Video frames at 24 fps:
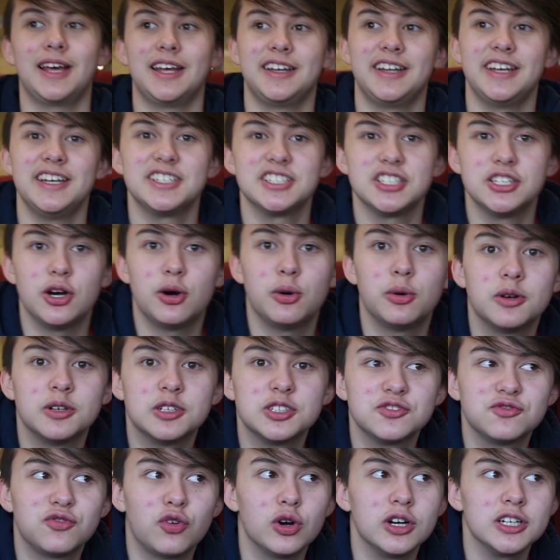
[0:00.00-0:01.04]
plantation
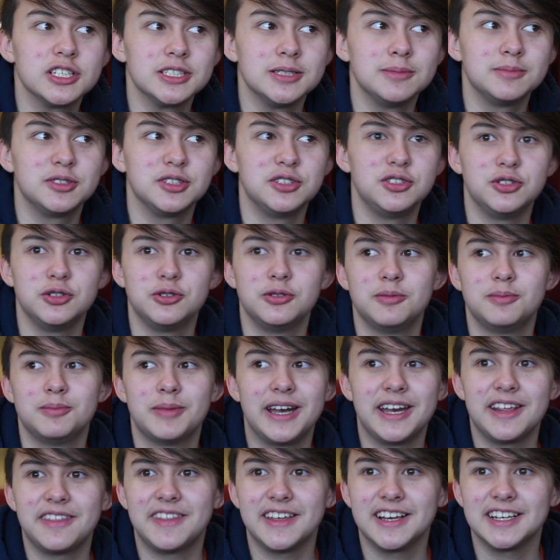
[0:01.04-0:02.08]
owners force him to do
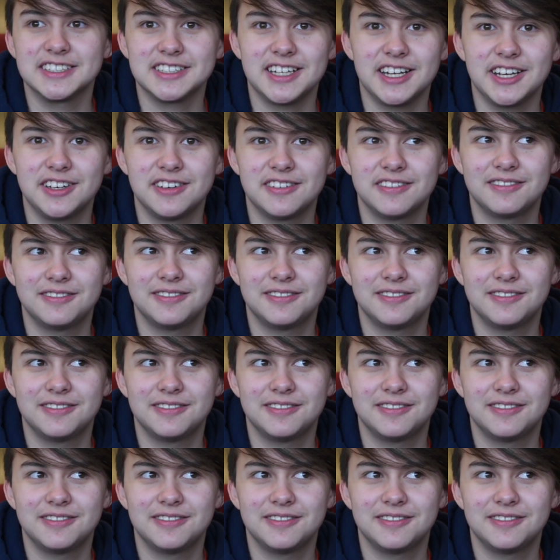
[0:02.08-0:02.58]
many things like,